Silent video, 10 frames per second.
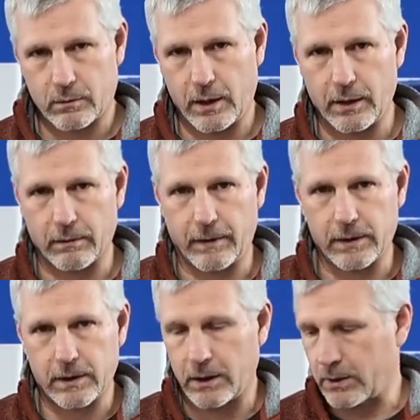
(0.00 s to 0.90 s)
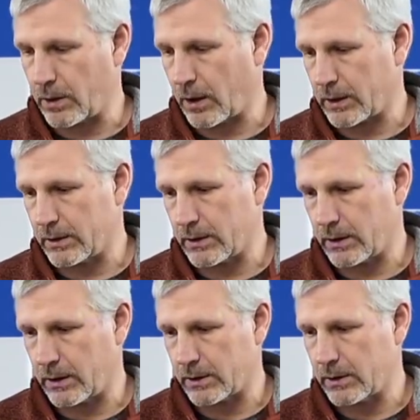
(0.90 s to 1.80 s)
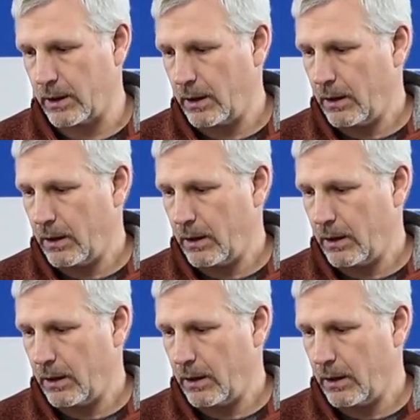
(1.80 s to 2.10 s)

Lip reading: interfacing and talking to this.